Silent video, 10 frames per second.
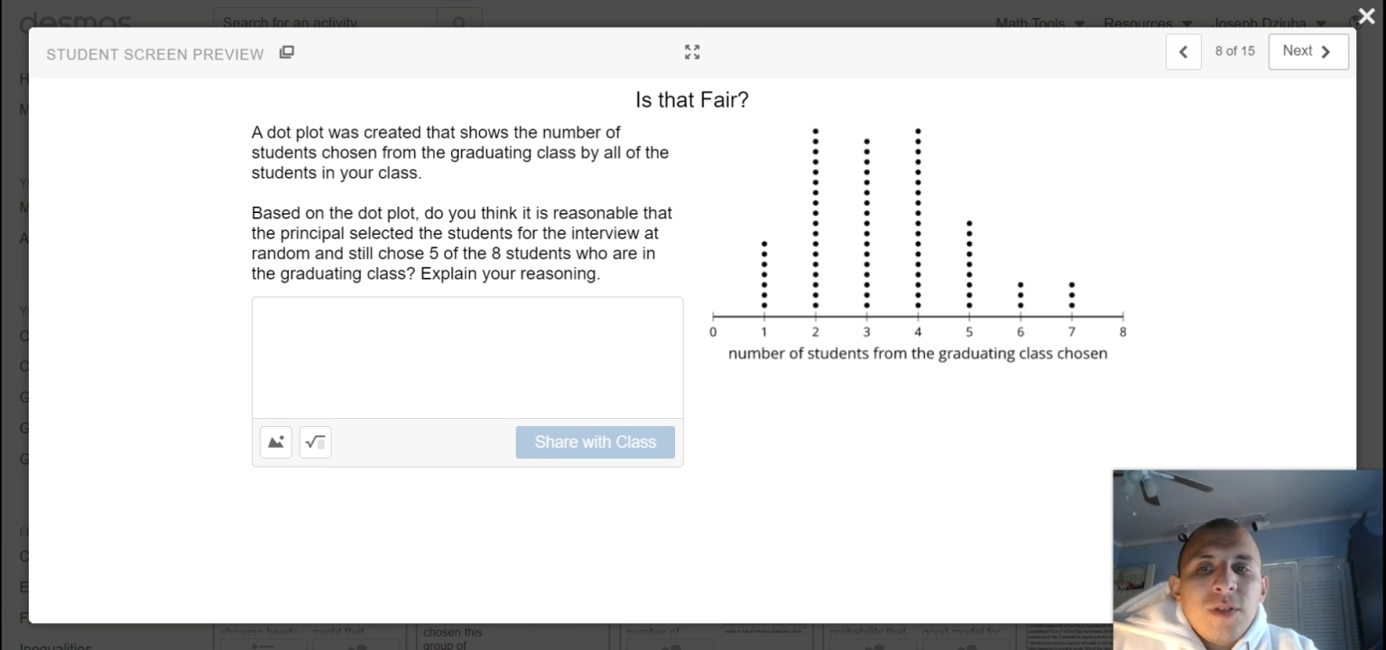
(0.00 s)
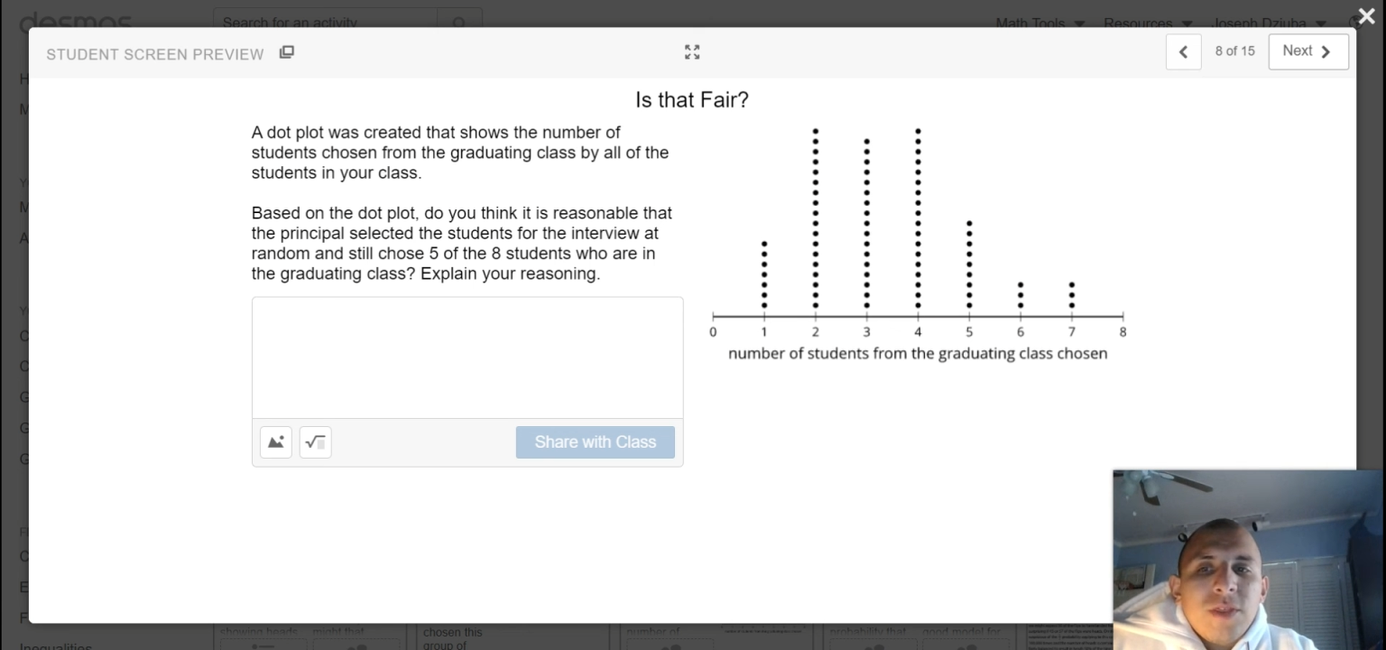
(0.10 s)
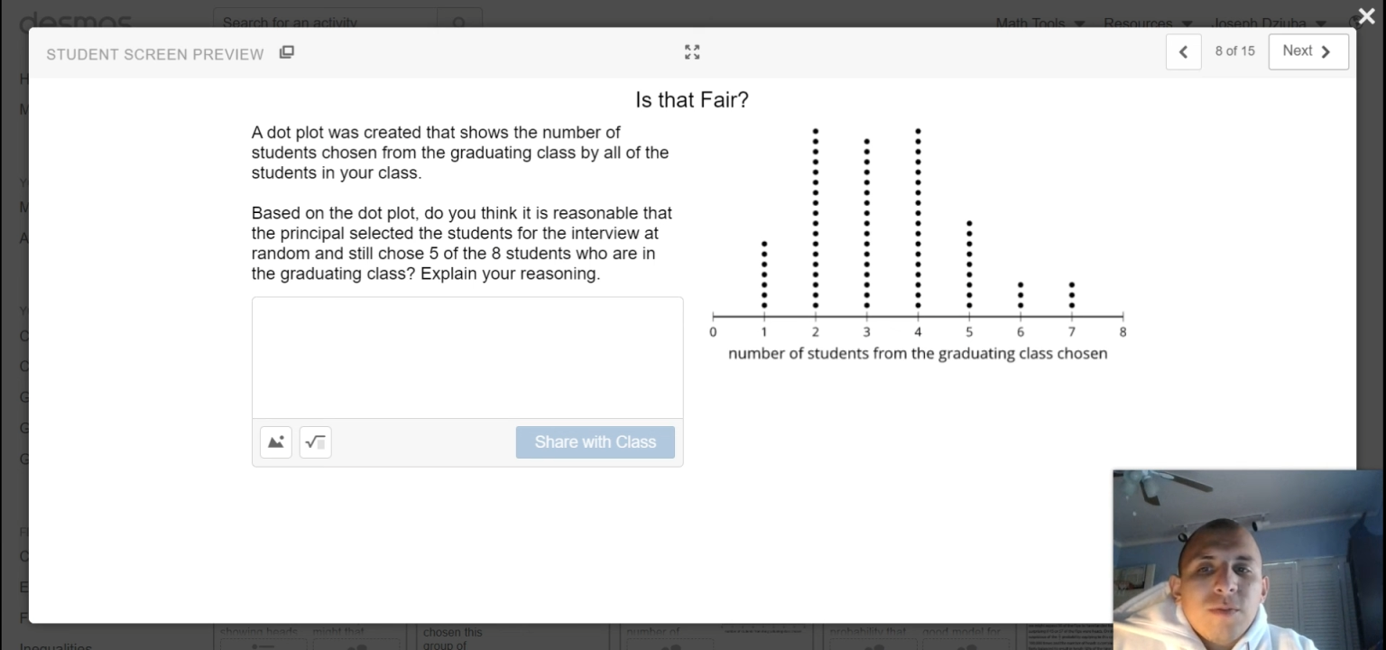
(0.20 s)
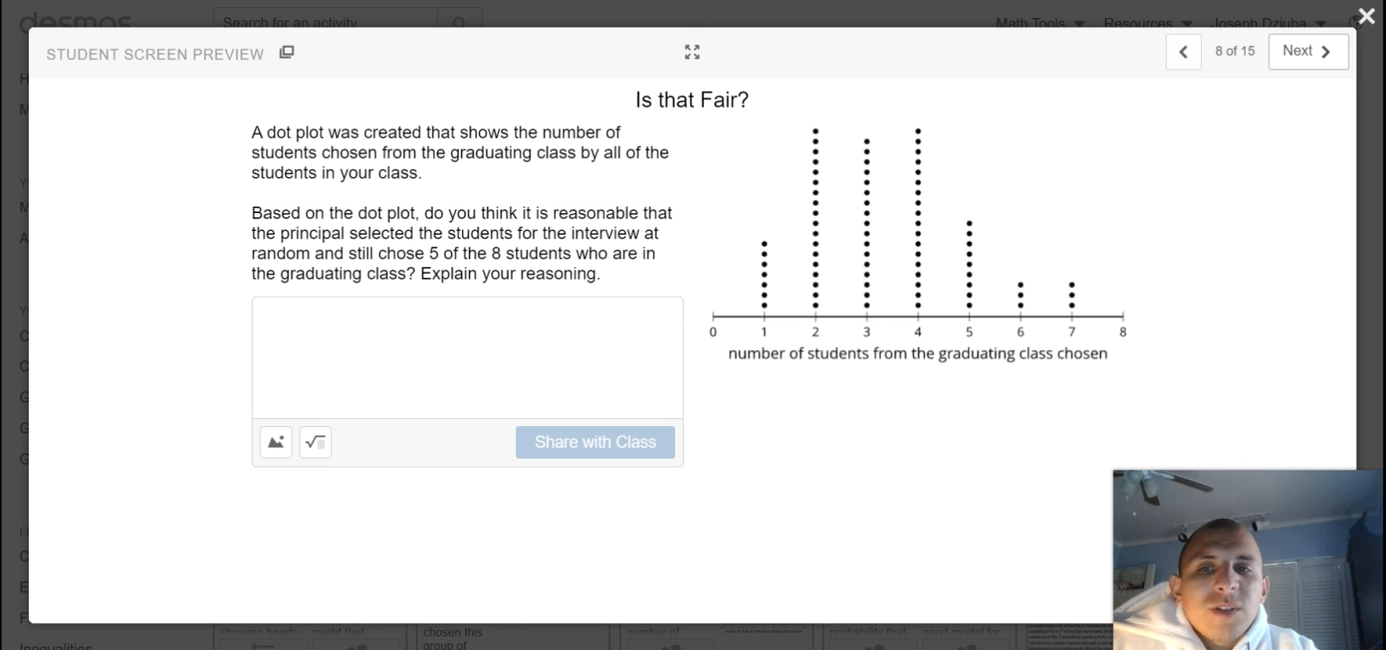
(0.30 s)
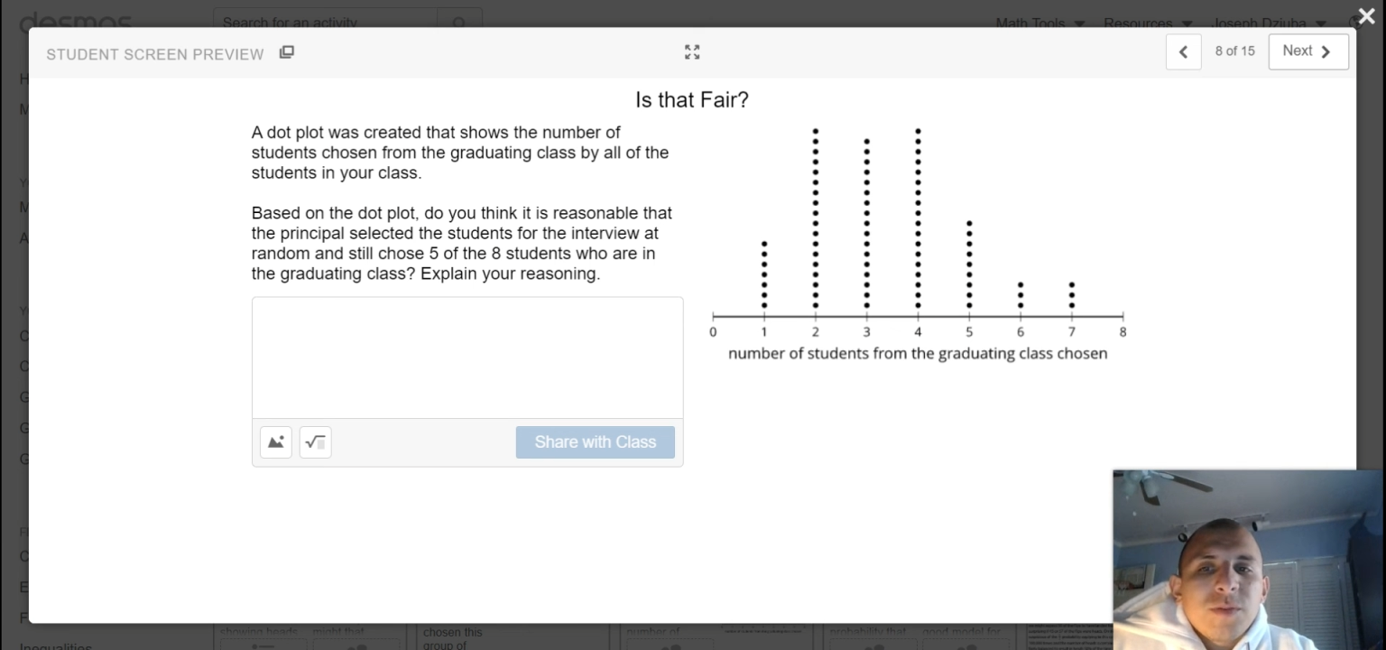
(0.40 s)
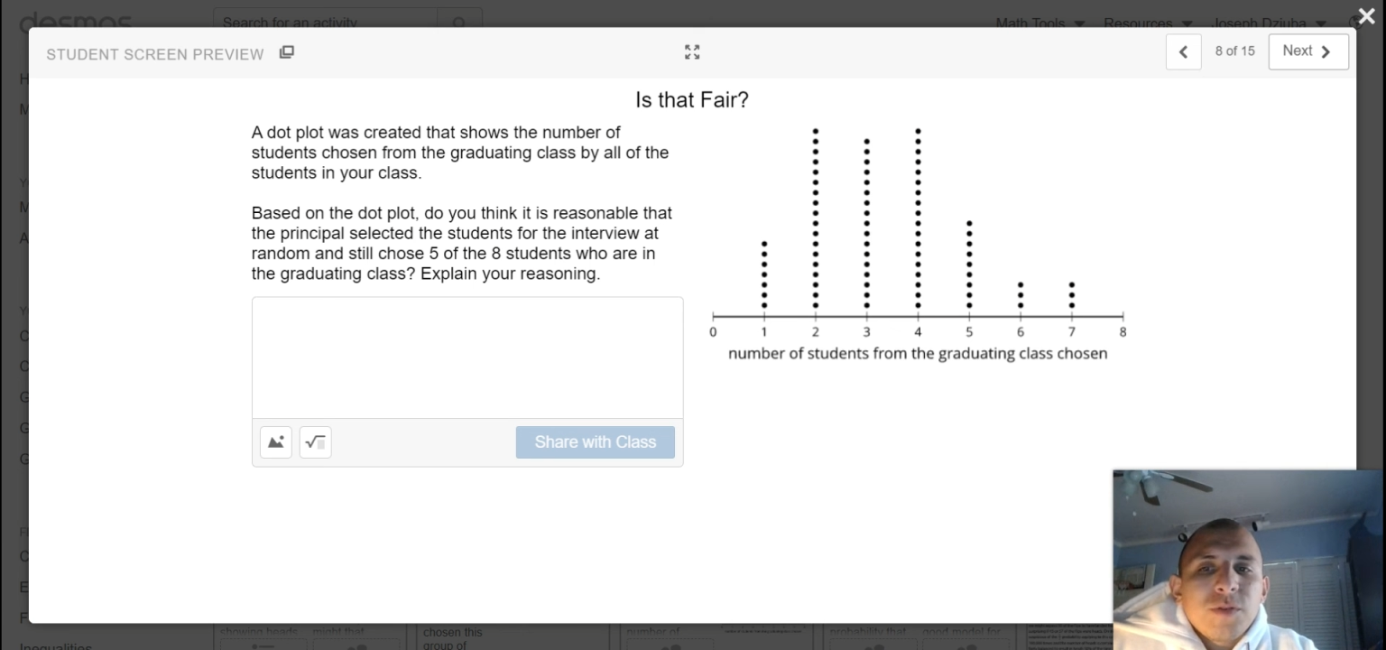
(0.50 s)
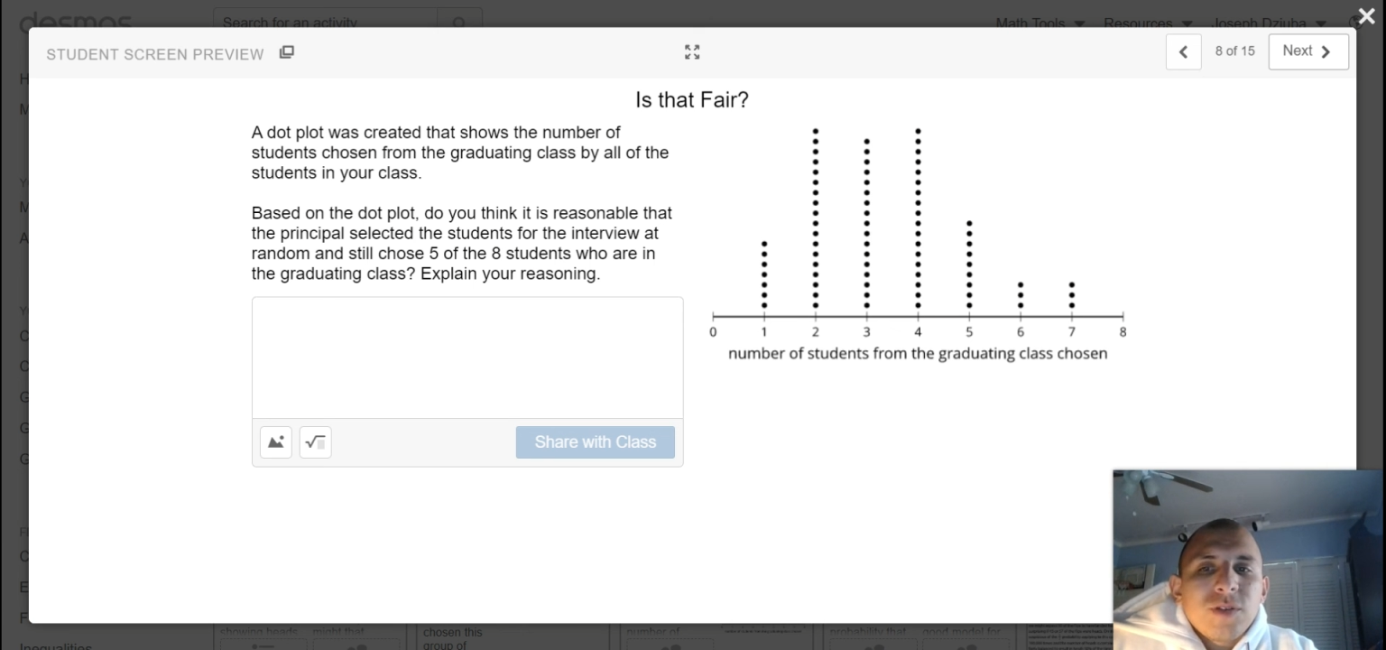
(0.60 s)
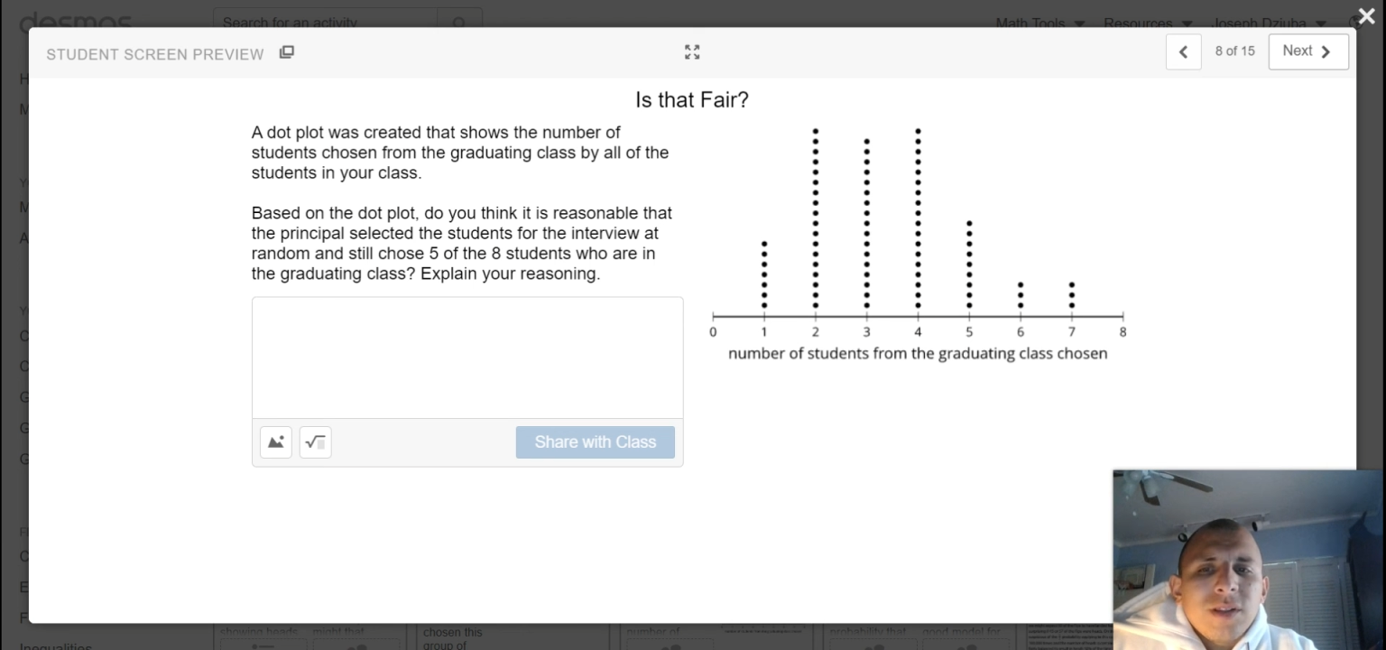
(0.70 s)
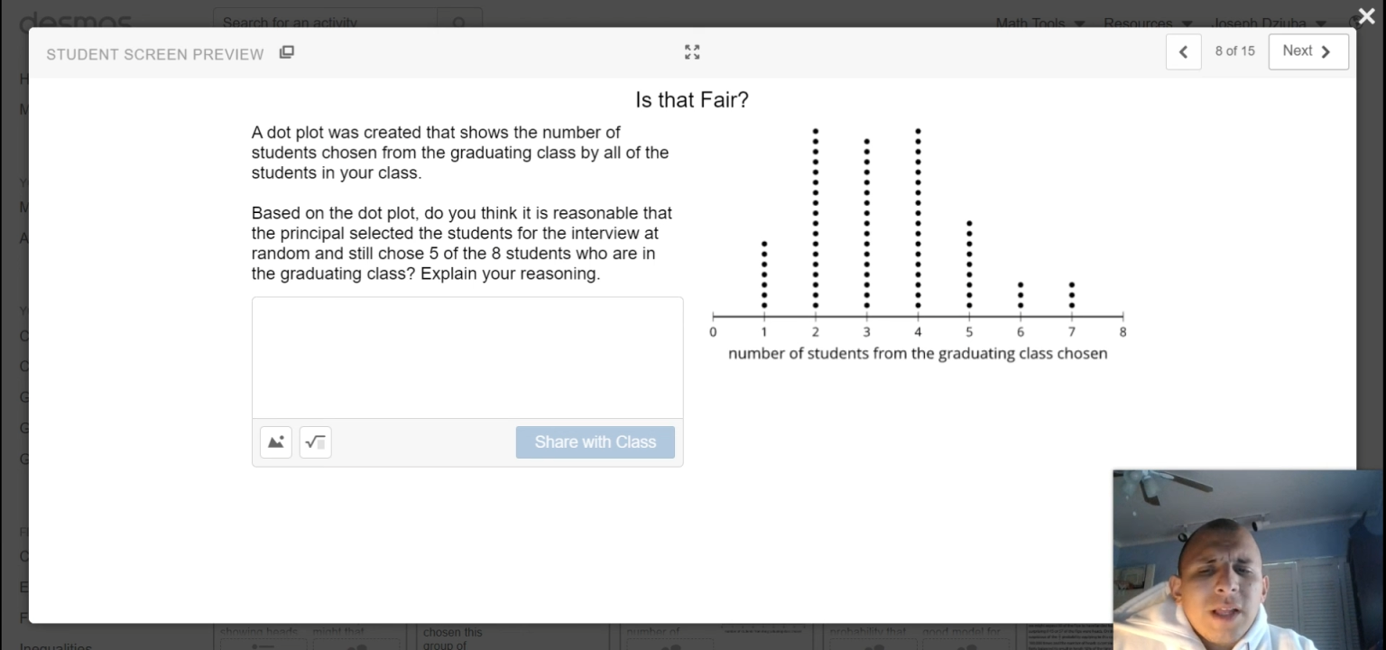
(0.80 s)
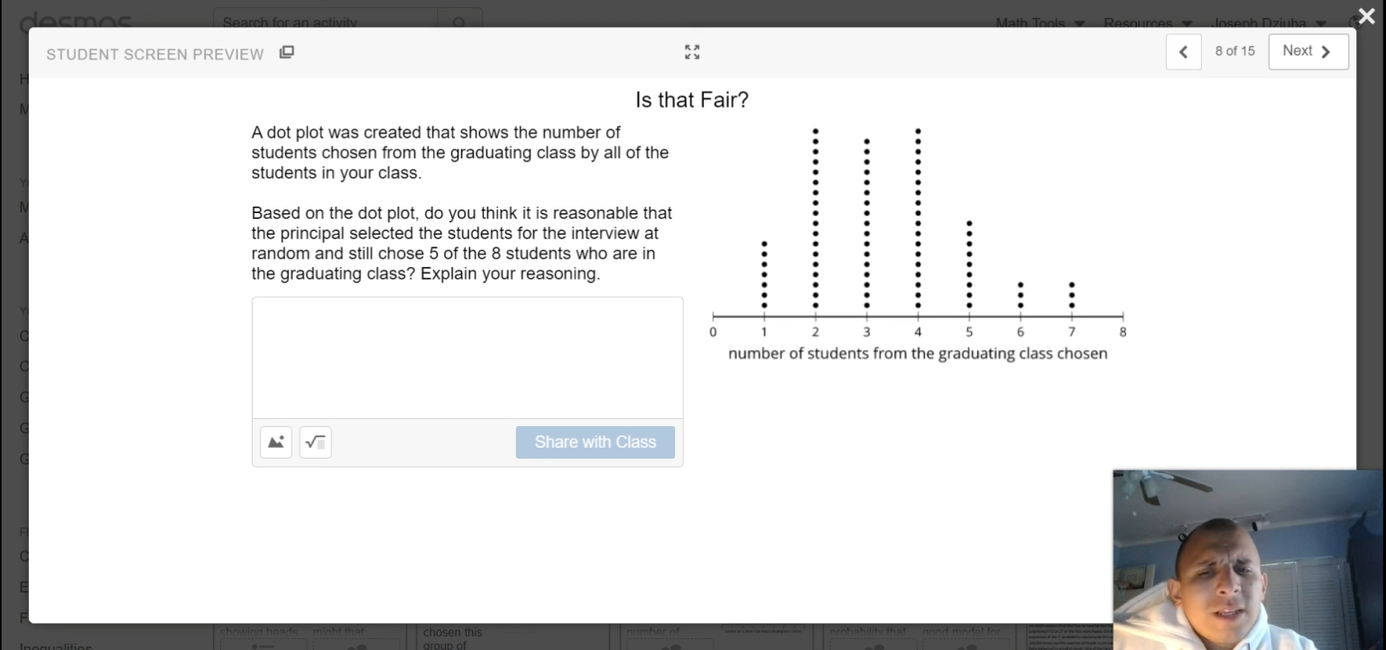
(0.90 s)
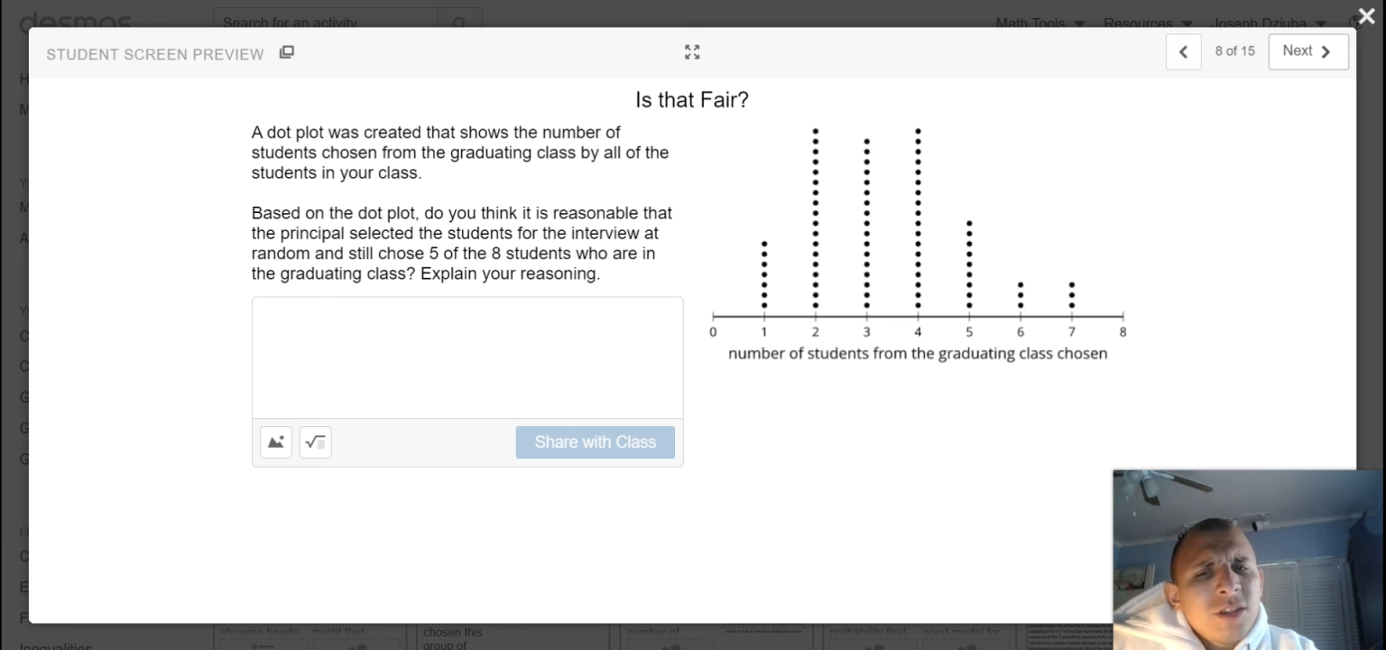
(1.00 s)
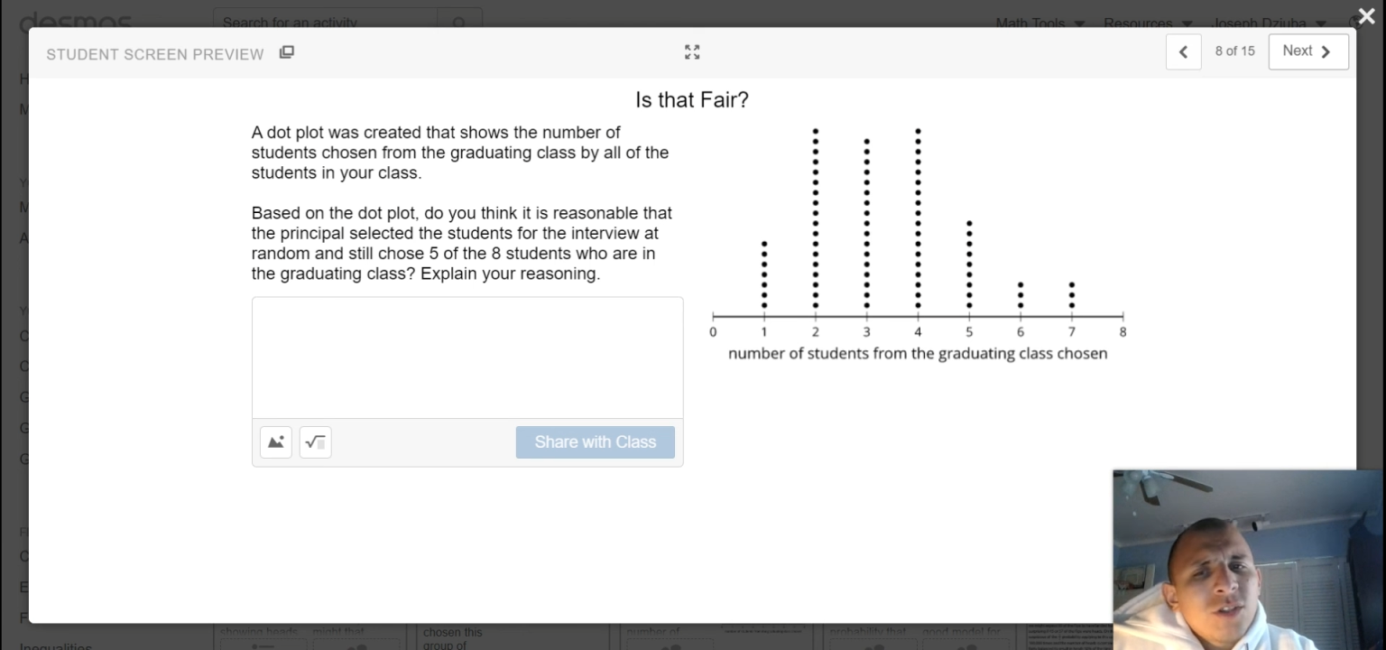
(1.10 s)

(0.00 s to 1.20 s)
that the principal selected